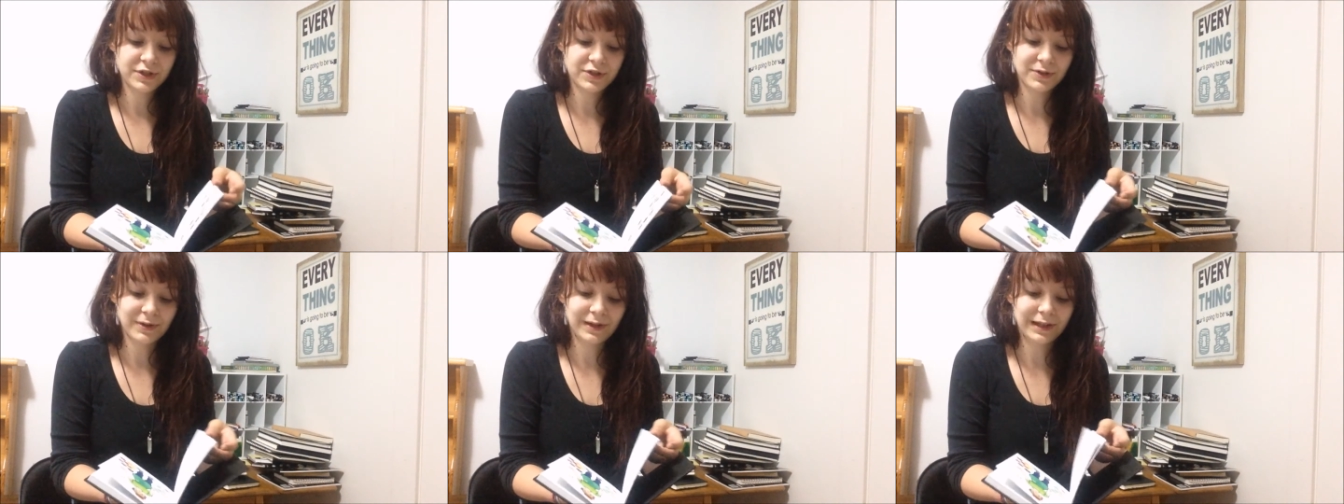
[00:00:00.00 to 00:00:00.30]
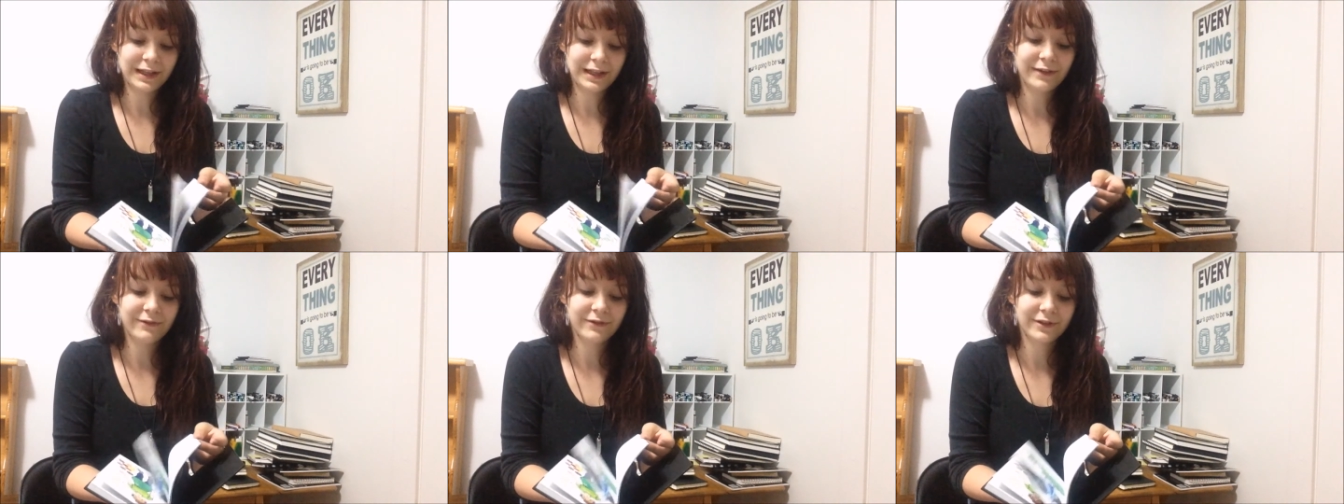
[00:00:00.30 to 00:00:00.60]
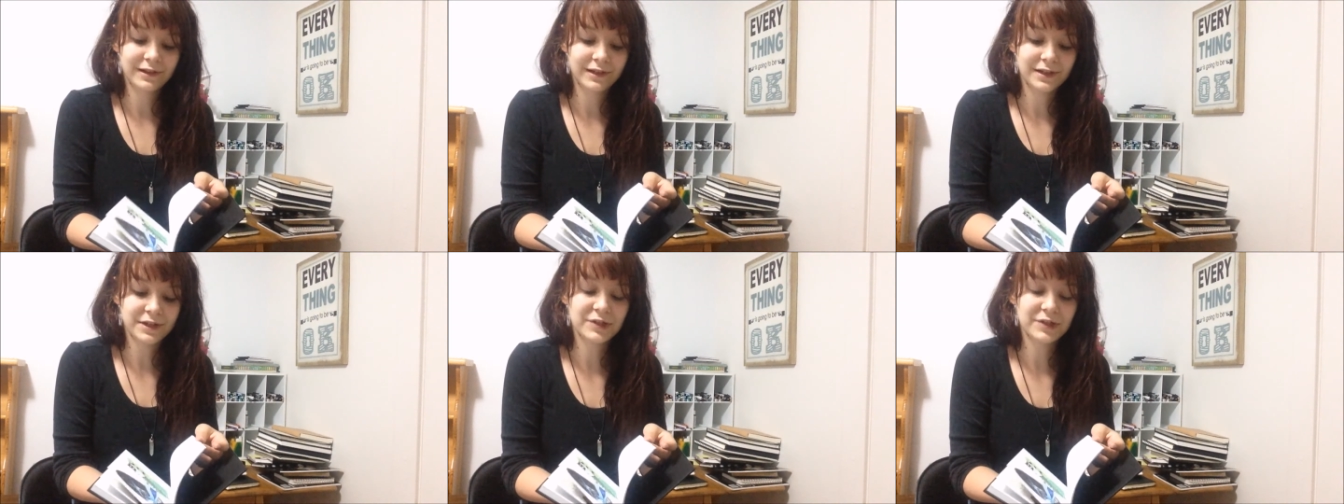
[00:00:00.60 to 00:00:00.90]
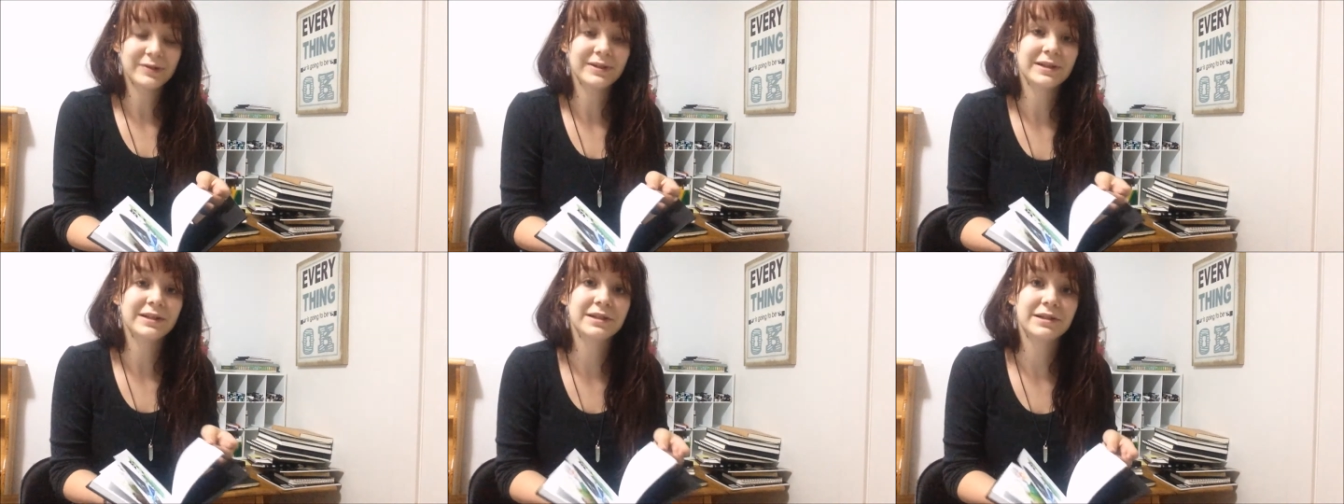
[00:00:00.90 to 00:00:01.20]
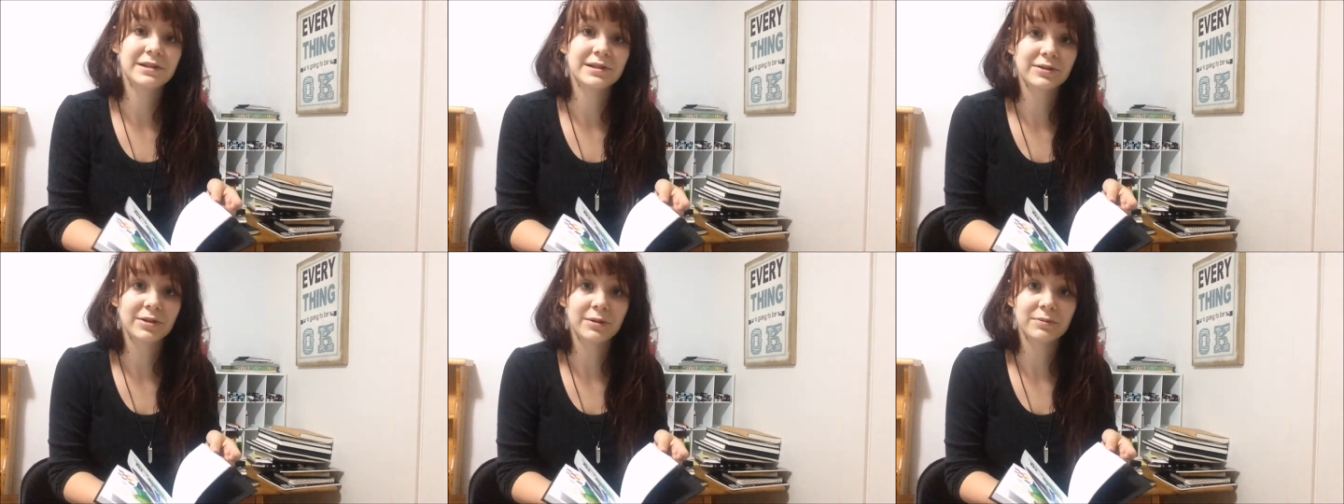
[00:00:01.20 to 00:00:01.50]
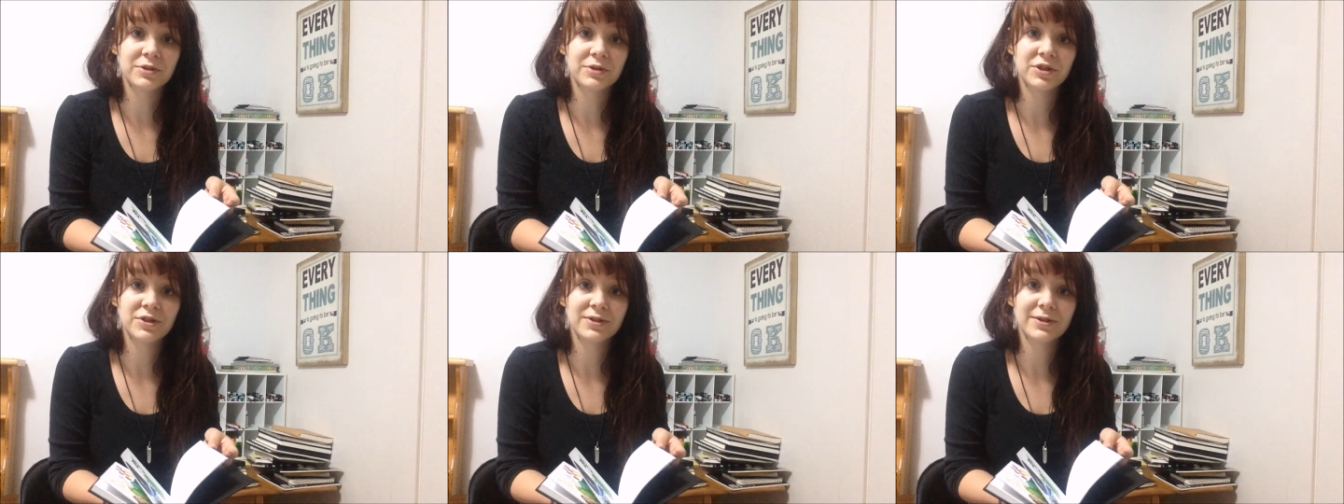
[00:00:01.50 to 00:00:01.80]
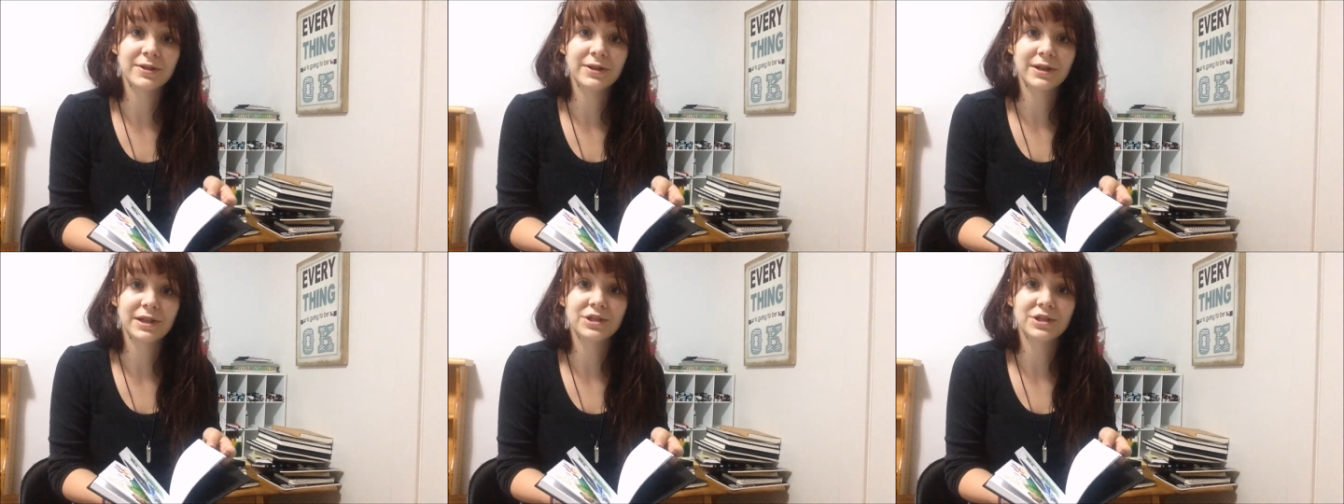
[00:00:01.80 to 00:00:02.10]
so I'll leave a link to it in the description so
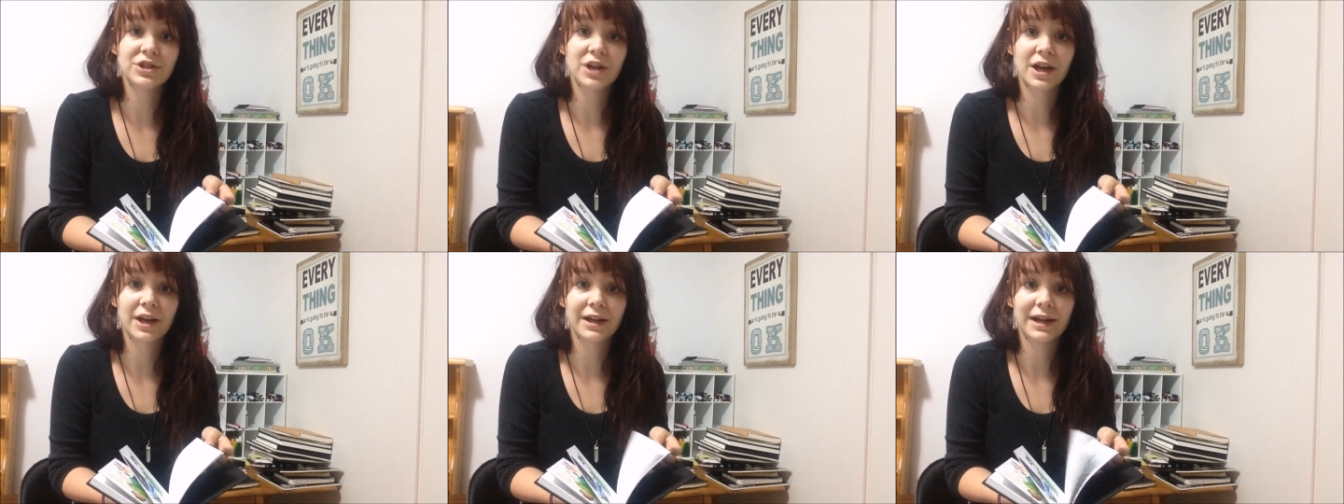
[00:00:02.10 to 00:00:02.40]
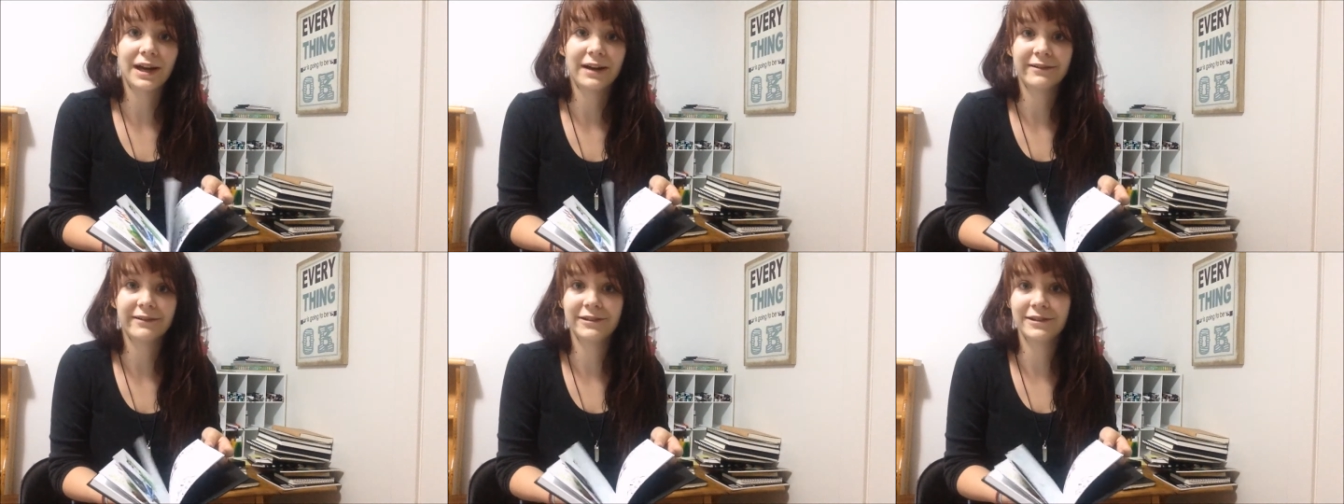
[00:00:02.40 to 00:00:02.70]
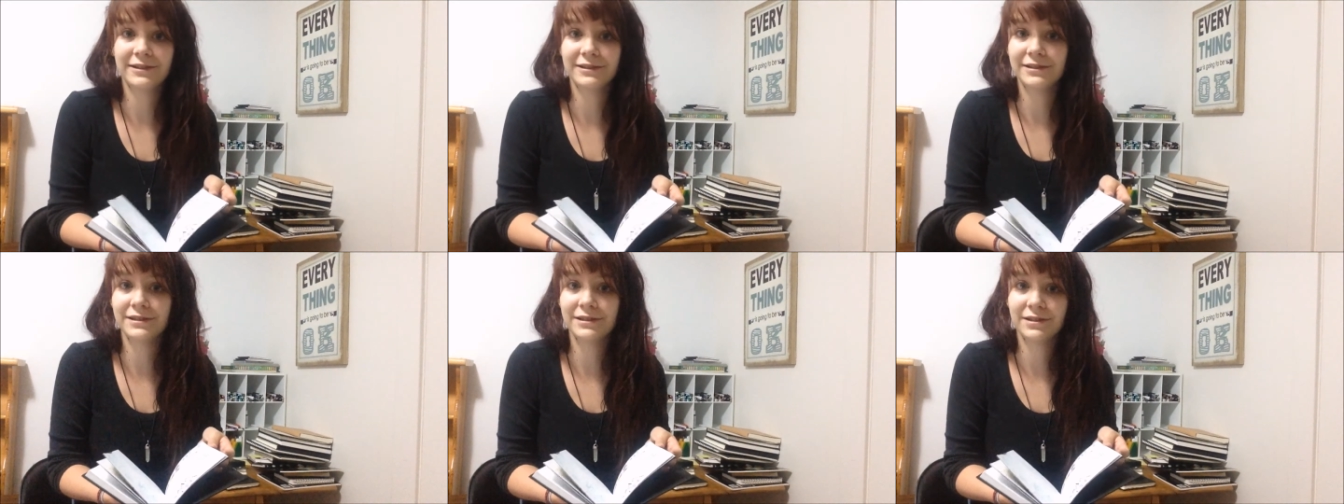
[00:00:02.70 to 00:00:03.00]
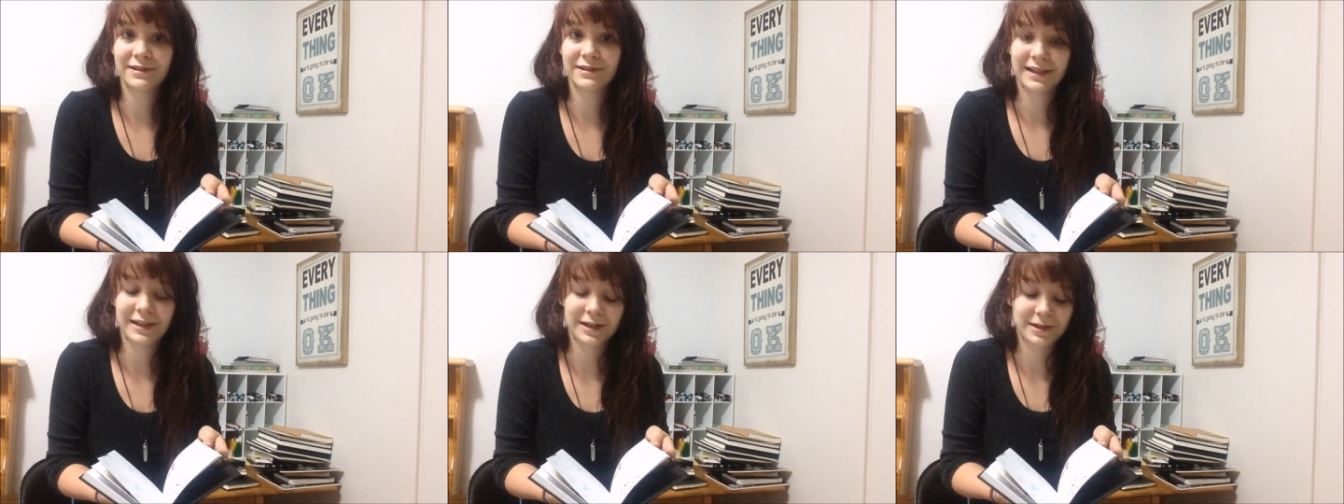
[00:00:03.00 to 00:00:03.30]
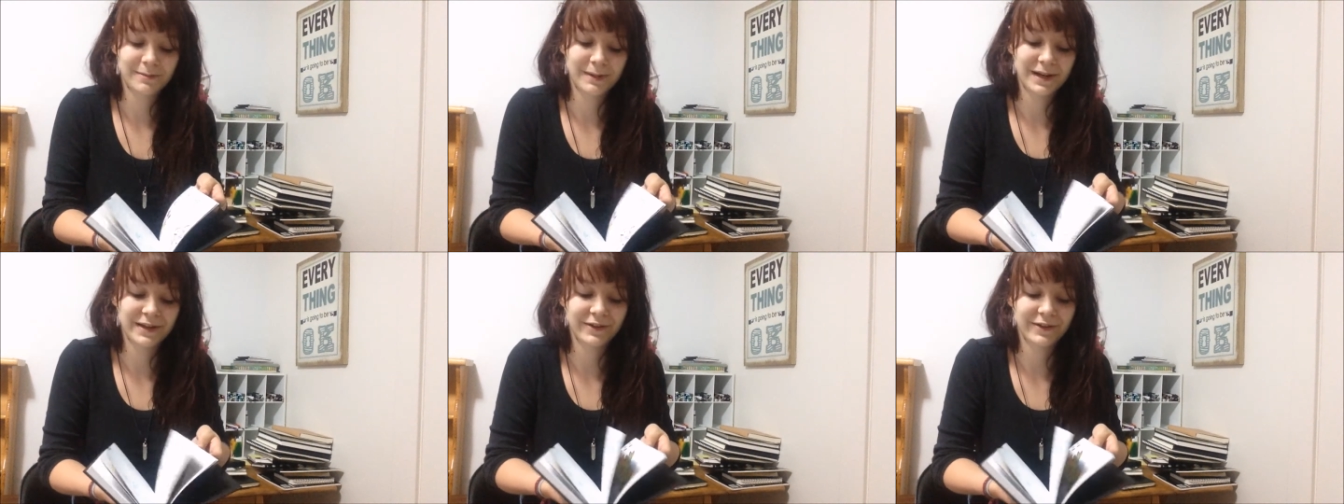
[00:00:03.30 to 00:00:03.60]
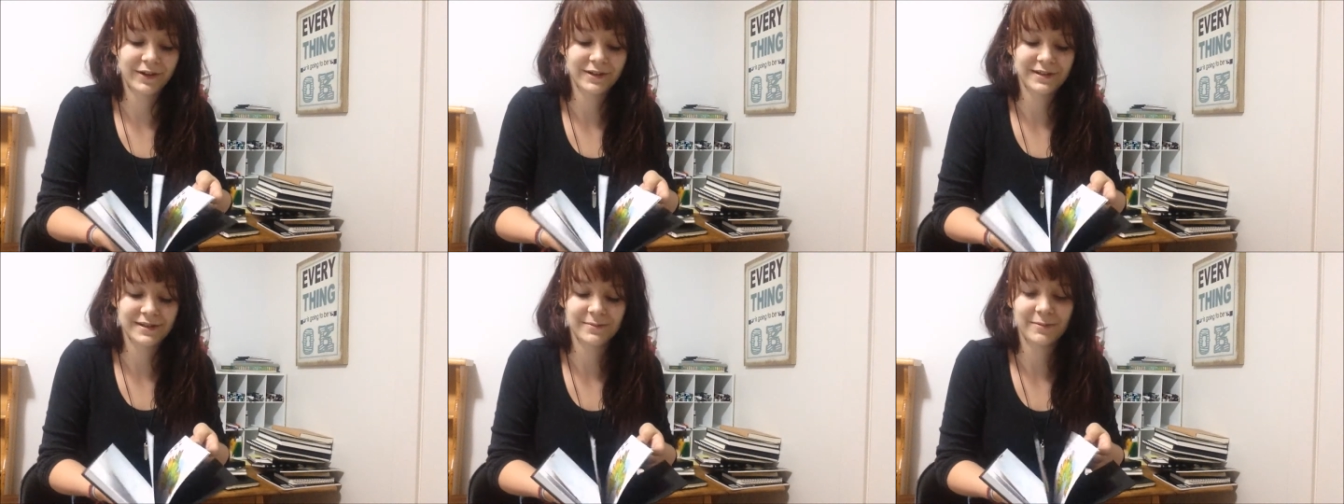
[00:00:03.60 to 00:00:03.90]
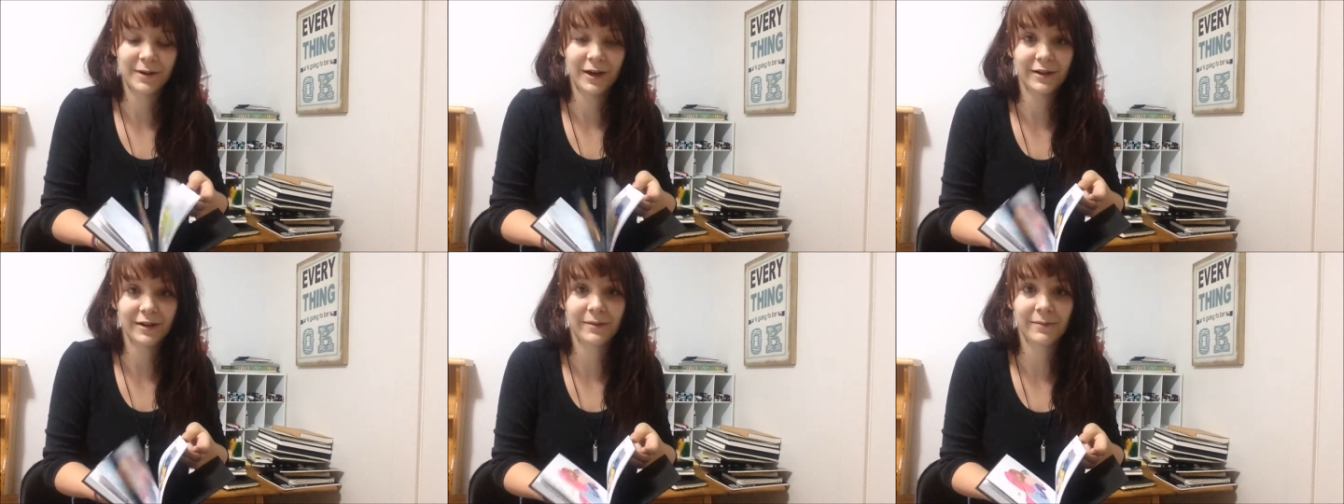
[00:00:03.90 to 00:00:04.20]
you can check it out and hear my thoughts
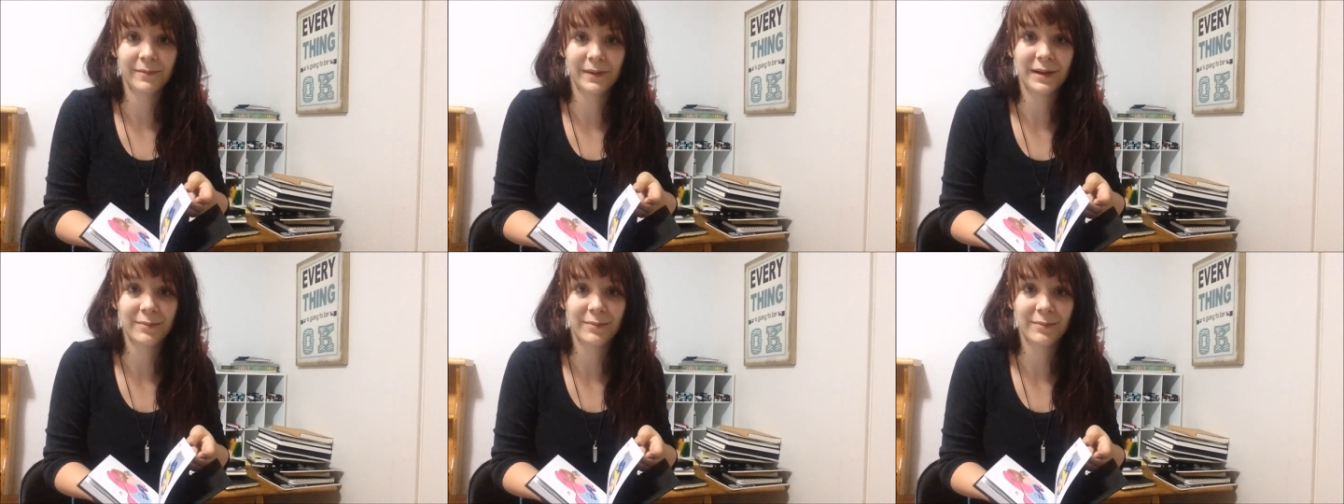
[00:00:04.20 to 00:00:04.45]
about the